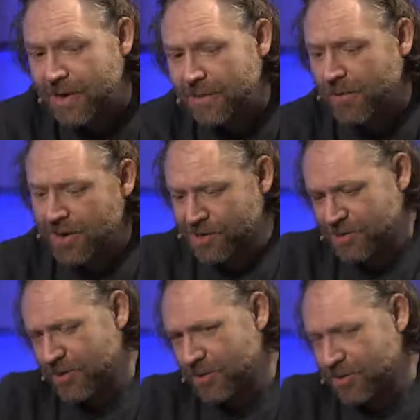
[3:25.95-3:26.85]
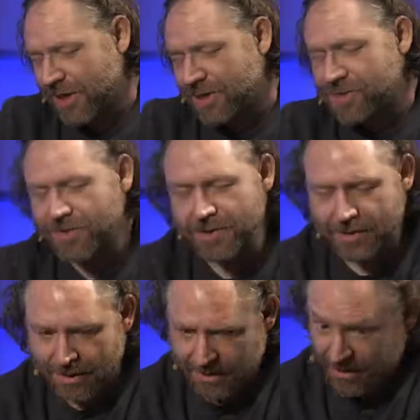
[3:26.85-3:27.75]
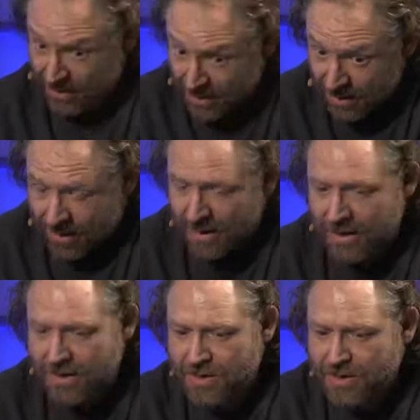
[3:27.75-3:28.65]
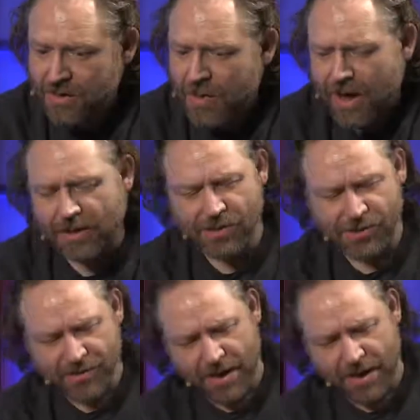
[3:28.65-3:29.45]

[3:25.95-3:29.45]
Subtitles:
maybe why shows like this one do well and